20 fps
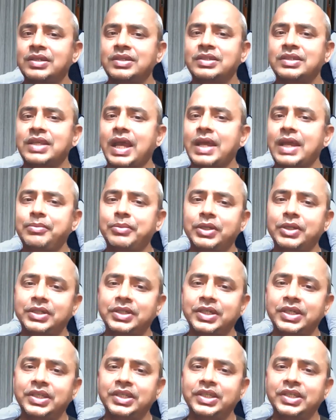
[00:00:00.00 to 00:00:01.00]

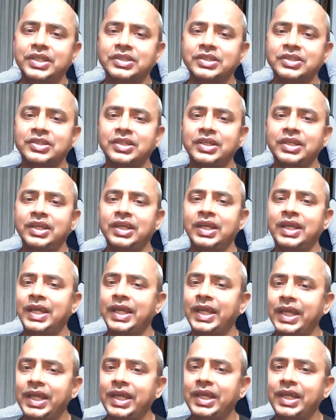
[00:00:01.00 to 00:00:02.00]
Simultaneously
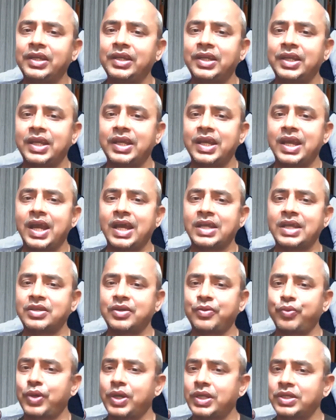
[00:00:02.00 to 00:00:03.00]
hailed as
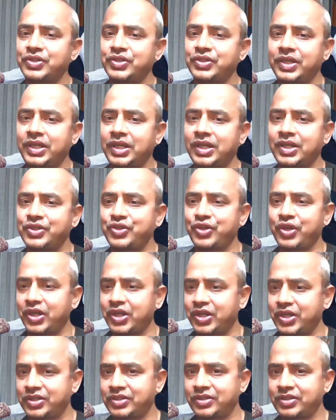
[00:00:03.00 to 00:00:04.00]
a
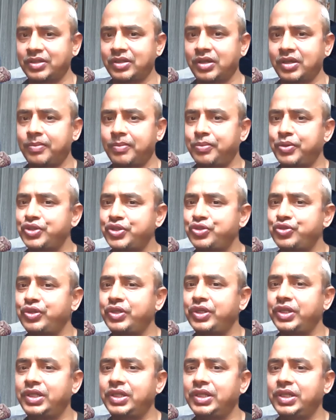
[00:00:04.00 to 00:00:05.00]
once-in-a-generation
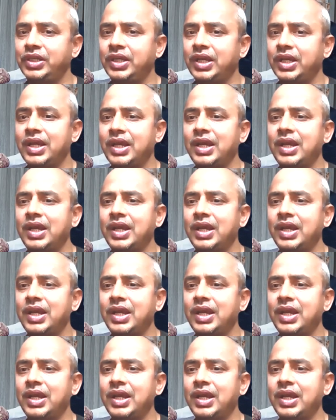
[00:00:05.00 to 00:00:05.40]
opportunity